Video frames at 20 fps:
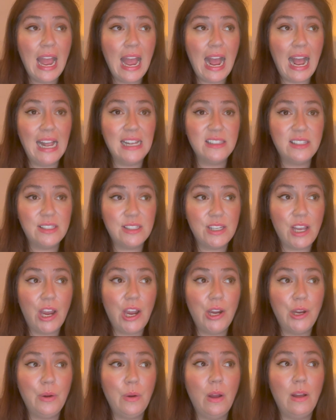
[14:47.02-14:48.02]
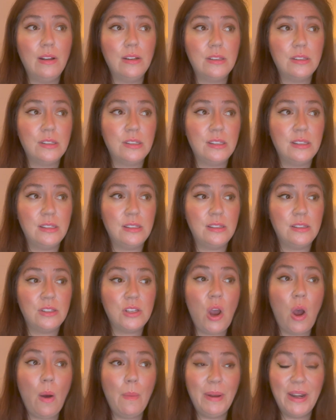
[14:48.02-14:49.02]
And so
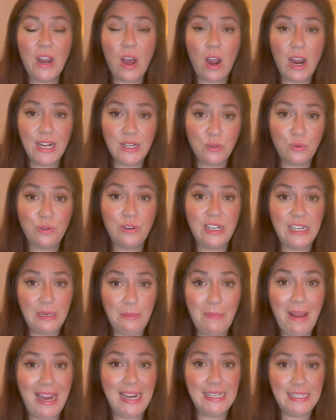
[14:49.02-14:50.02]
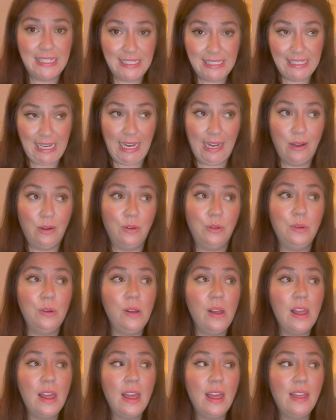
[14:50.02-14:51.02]
Tom and I had already made a
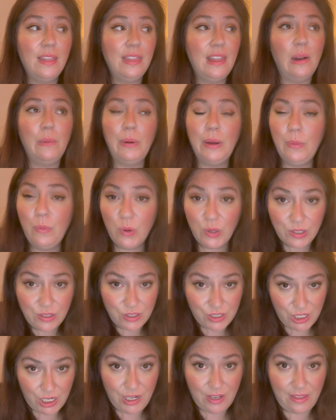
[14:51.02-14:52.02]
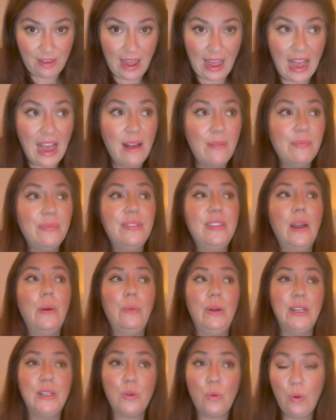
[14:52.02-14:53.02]
deal that we wouldn't do that, that
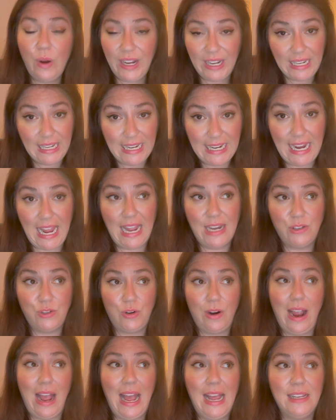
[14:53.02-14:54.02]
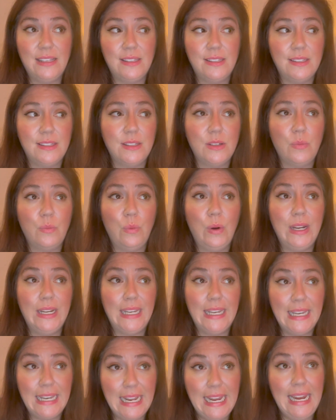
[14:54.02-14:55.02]
we'd quickly get dressed,
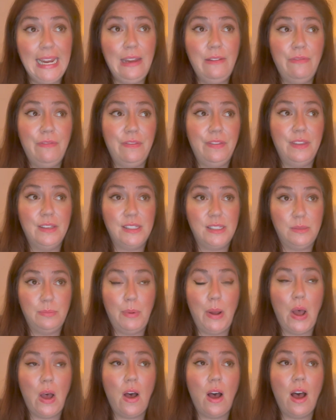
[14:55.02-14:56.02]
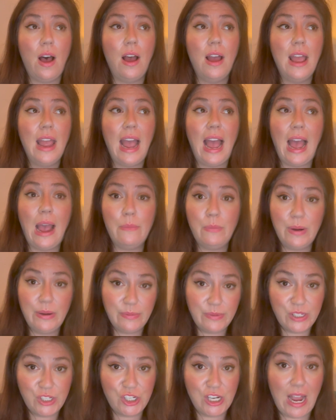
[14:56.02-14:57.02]
we'd leave the spa and
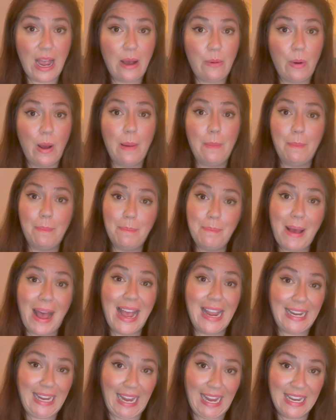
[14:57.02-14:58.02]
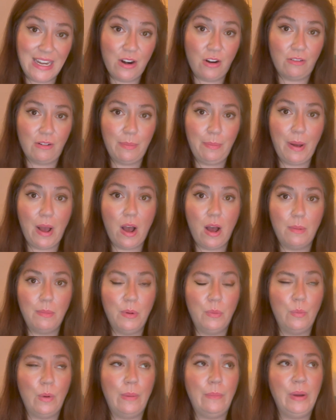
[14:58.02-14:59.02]
we'd shower back in our
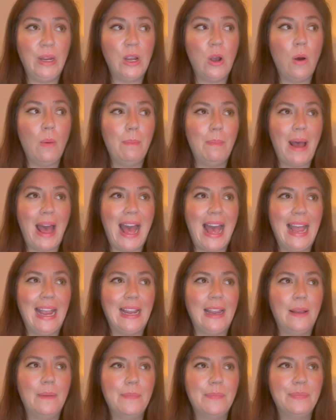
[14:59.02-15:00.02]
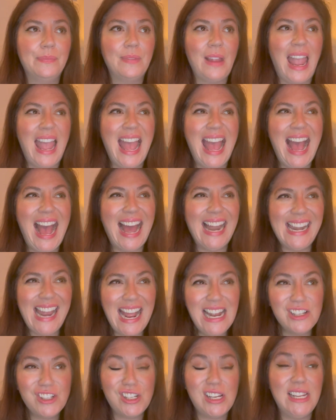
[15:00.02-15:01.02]
apartment when we got back. And
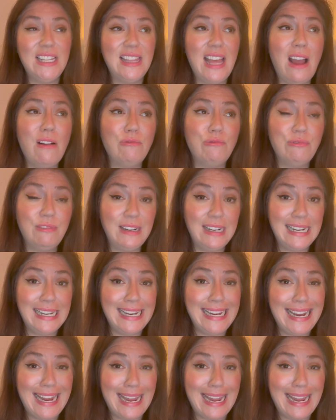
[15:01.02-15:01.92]
actually that really